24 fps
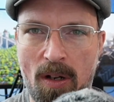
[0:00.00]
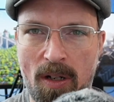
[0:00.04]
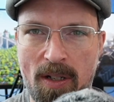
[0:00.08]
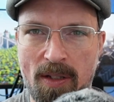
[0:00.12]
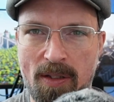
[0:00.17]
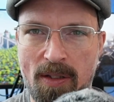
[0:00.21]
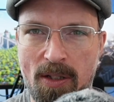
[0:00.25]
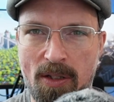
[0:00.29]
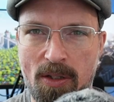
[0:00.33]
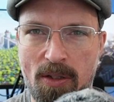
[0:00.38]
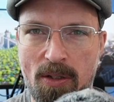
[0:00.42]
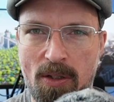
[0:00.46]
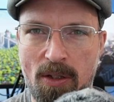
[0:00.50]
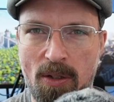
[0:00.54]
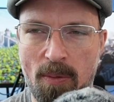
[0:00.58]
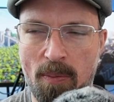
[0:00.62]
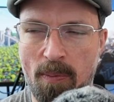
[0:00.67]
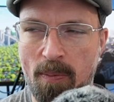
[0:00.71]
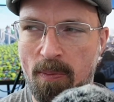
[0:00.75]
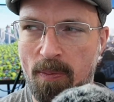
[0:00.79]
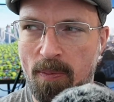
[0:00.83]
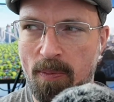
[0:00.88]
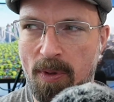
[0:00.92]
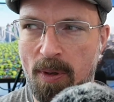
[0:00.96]
because
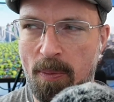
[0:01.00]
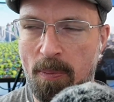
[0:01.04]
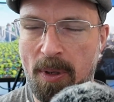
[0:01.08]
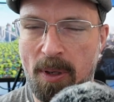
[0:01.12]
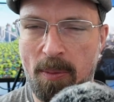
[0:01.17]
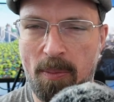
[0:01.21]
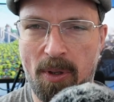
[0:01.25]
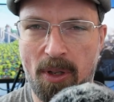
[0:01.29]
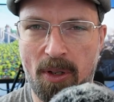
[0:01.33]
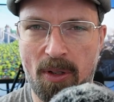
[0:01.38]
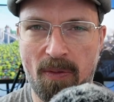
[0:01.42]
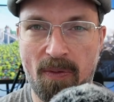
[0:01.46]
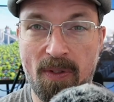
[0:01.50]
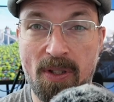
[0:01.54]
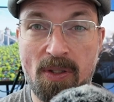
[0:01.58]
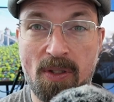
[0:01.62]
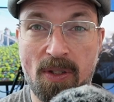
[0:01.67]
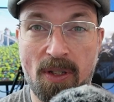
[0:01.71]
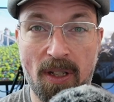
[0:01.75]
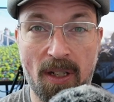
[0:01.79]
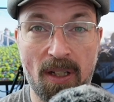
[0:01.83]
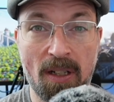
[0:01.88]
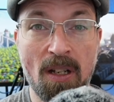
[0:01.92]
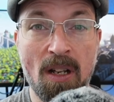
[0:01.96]
the people that are
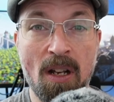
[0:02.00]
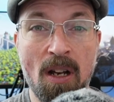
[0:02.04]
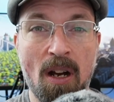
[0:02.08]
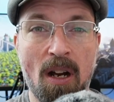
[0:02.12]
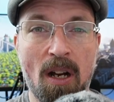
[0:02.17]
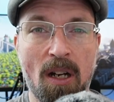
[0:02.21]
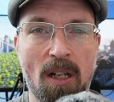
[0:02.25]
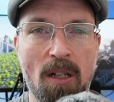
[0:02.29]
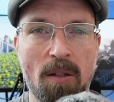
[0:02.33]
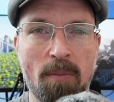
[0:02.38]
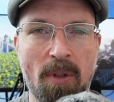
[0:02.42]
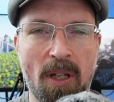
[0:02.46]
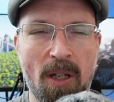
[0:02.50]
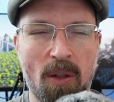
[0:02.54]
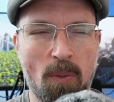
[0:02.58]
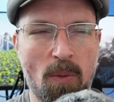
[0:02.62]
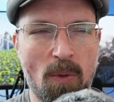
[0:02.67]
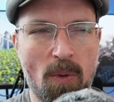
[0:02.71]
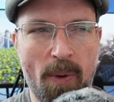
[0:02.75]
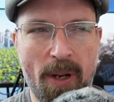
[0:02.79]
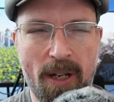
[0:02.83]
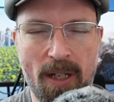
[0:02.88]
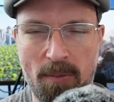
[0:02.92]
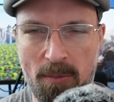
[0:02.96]
visiting are going to be like,
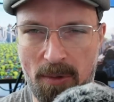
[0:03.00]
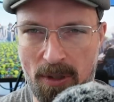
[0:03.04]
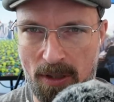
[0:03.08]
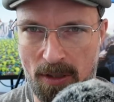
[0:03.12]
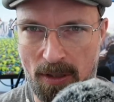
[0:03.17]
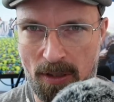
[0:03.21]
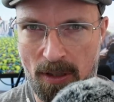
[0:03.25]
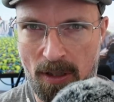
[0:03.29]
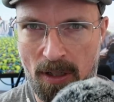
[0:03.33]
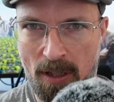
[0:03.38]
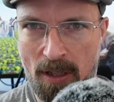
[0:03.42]
well, wait a minute.